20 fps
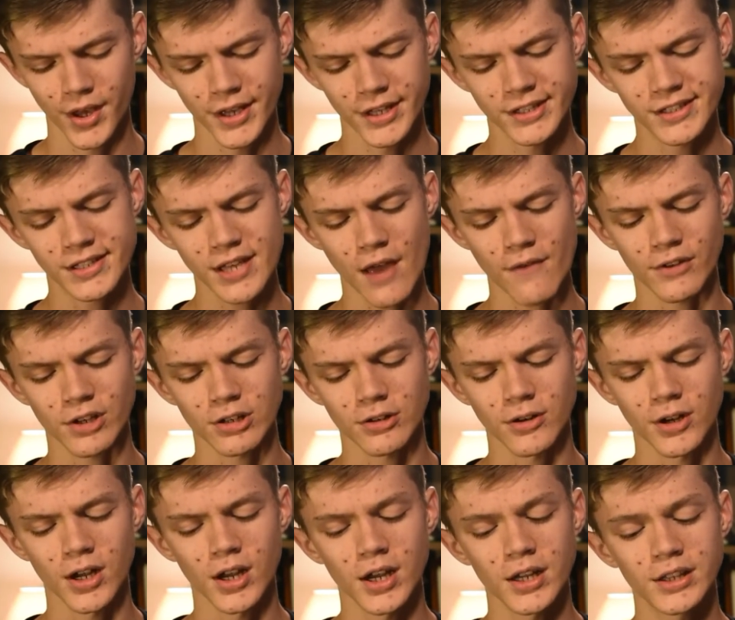7.
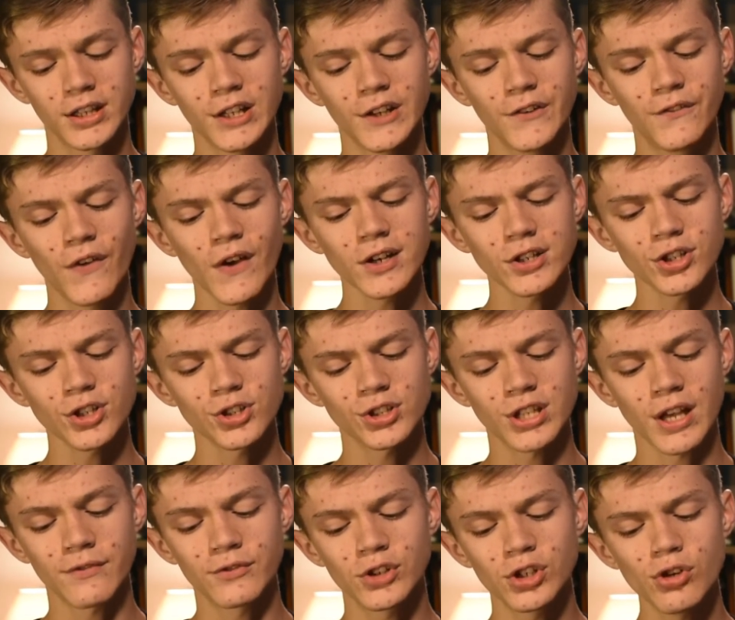The adventurers
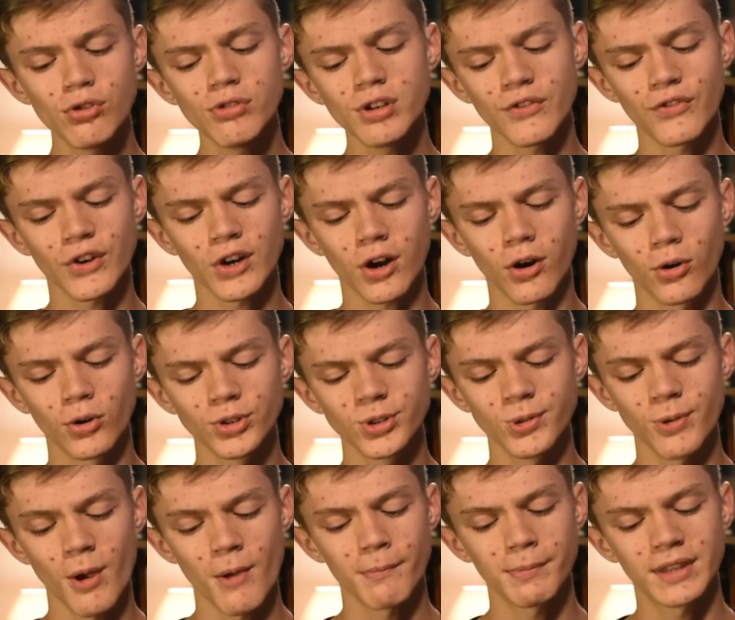have 2 different goals,